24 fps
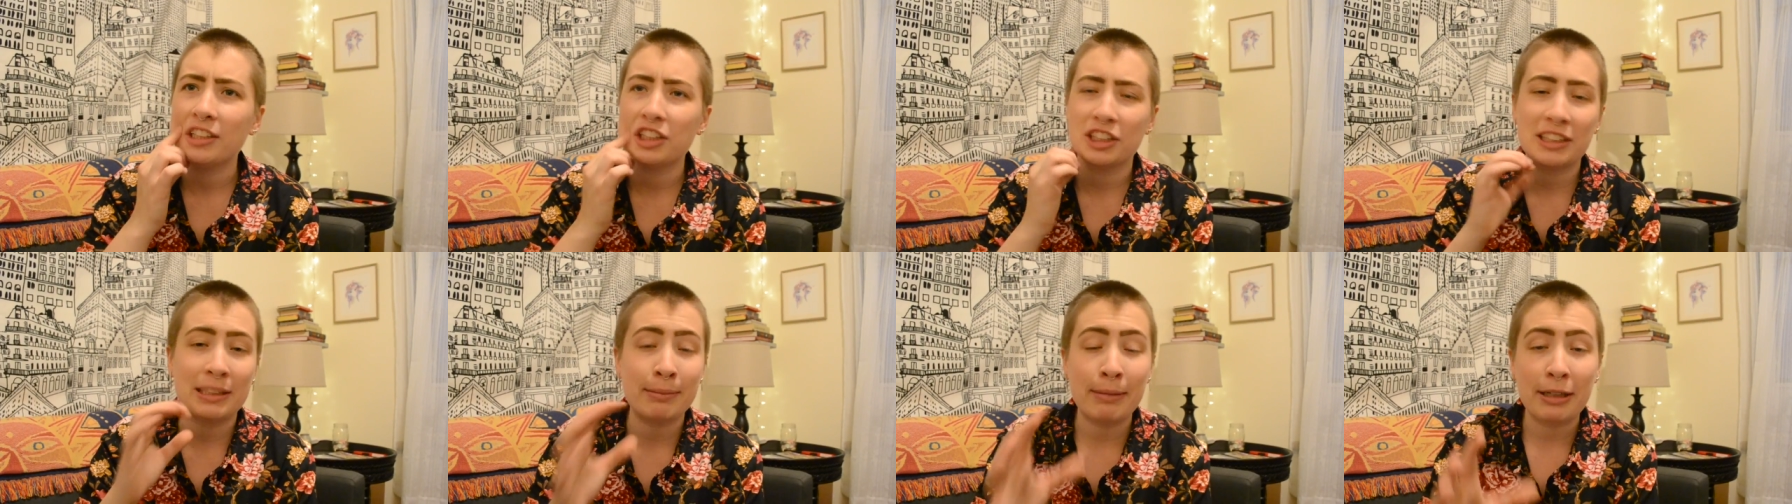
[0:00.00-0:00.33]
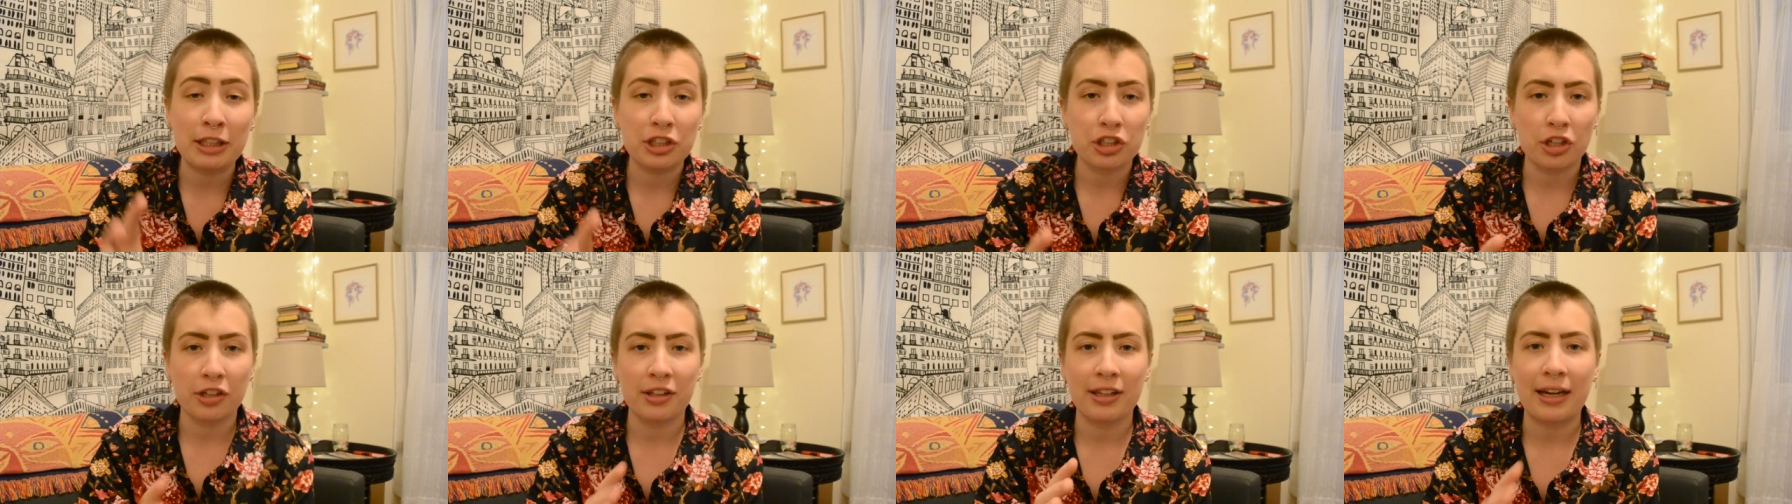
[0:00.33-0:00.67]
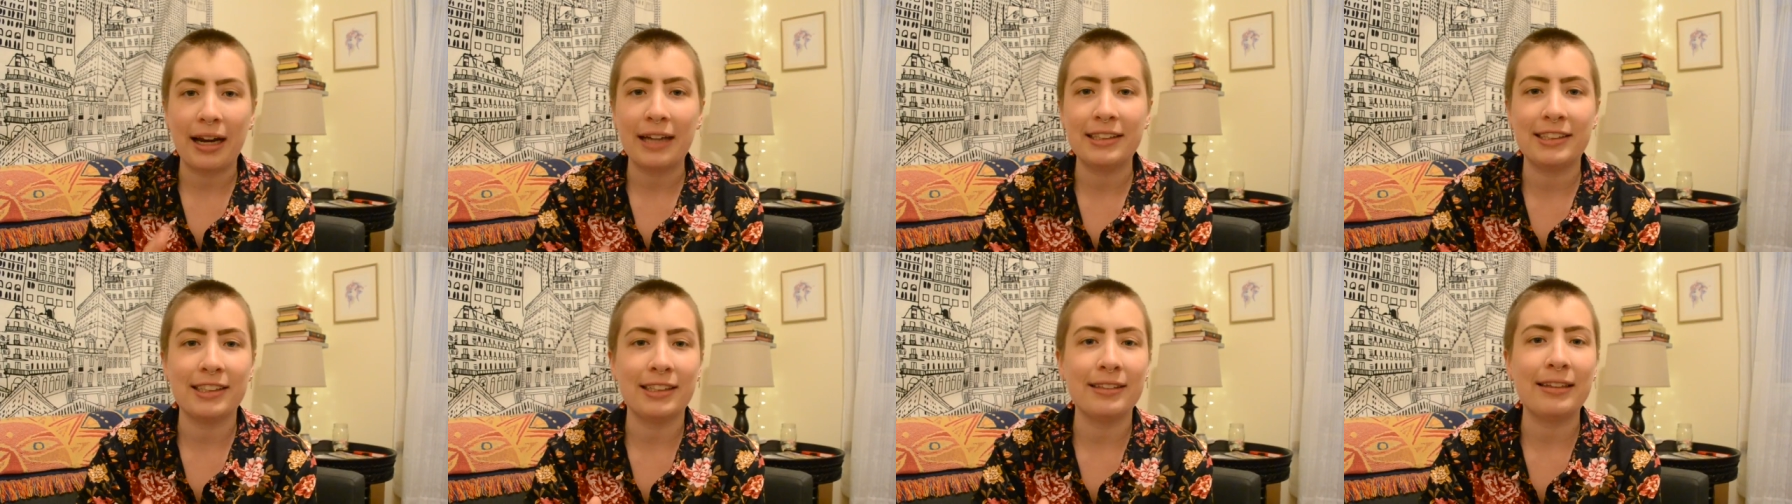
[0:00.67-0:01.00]
just to make sure that
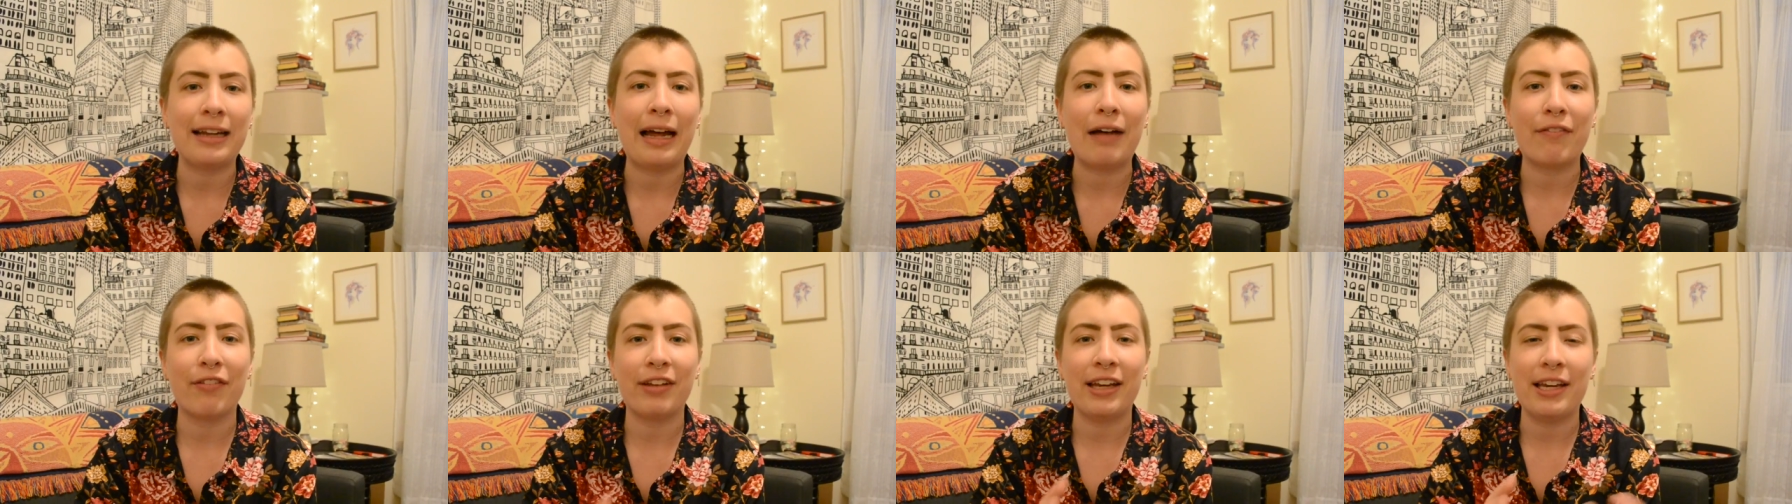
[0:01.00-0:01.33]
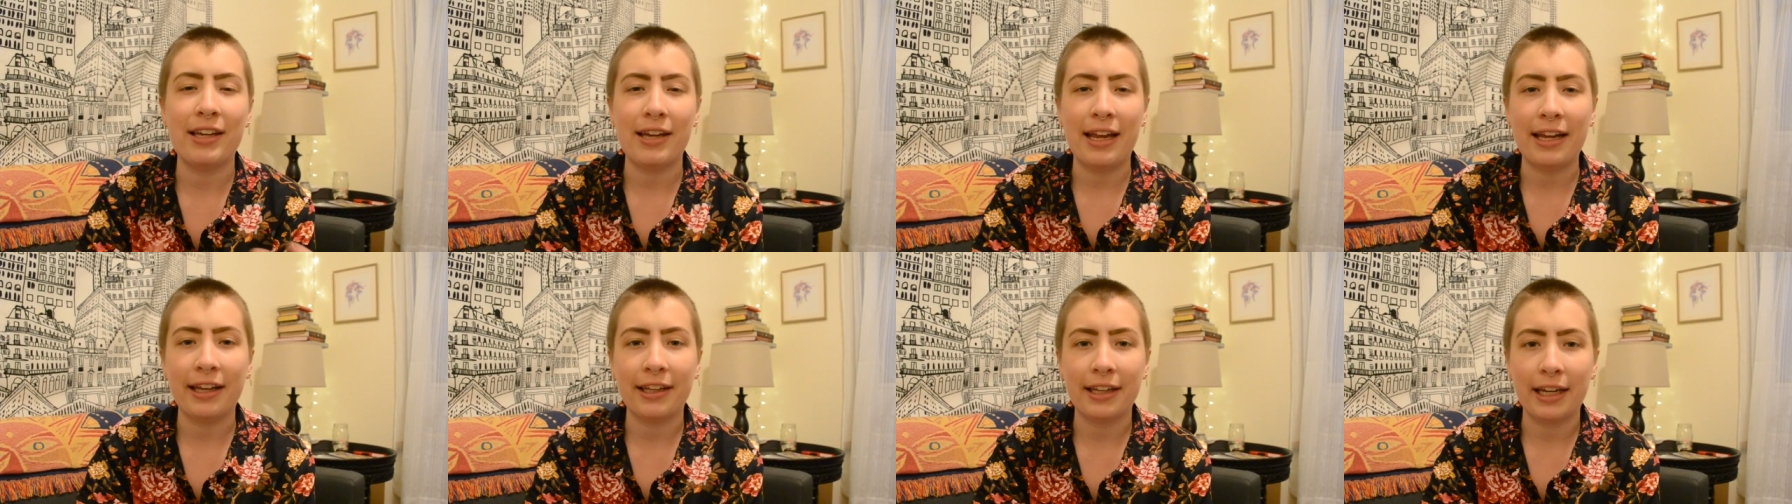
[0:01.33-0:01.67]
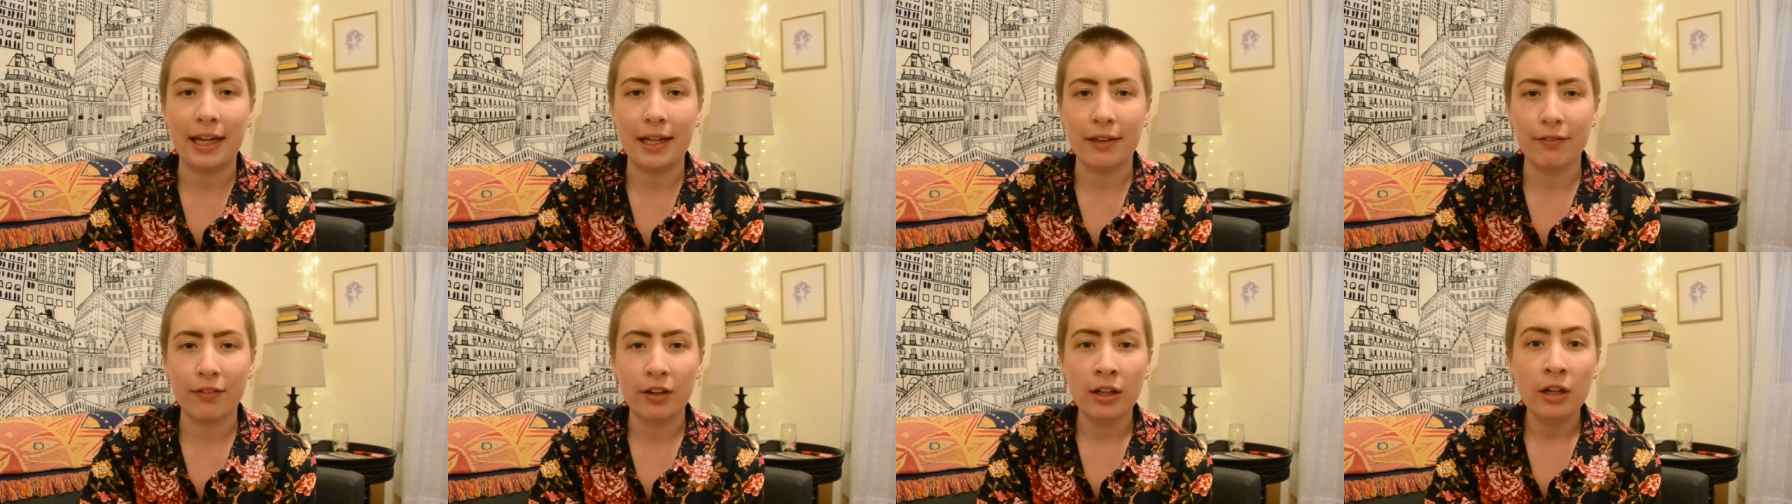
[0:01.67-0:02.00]
I didn't have any
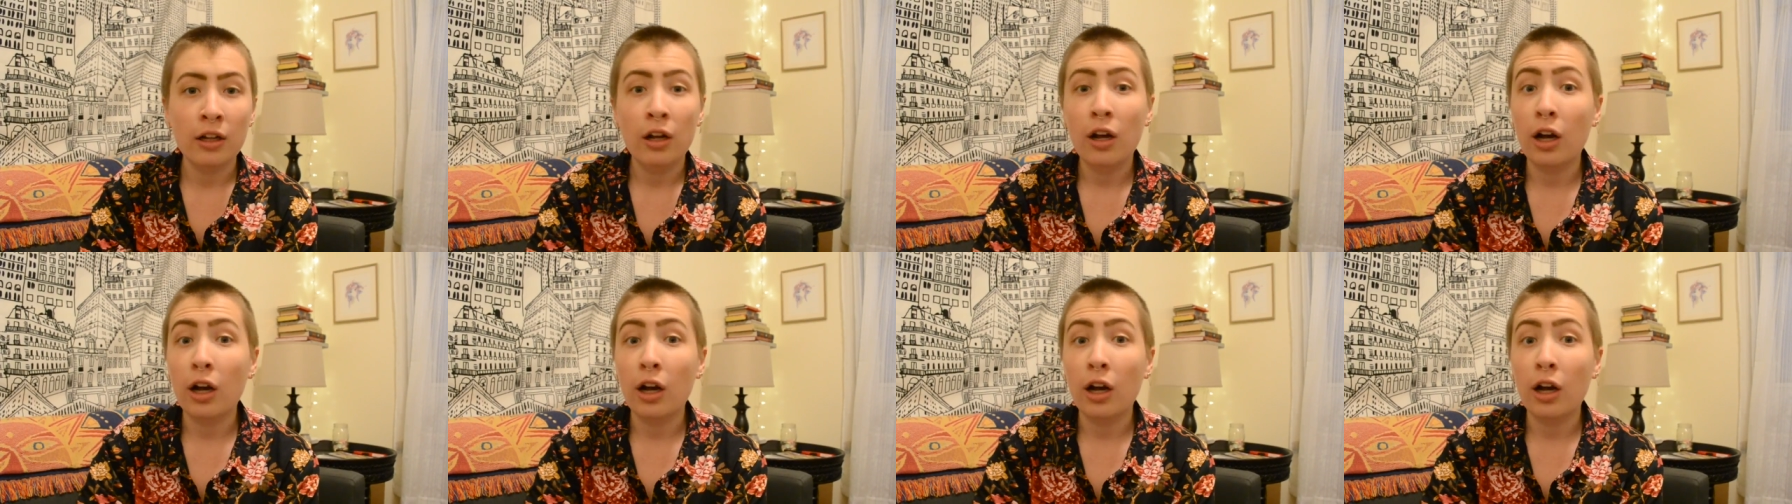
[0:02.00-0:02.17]
negative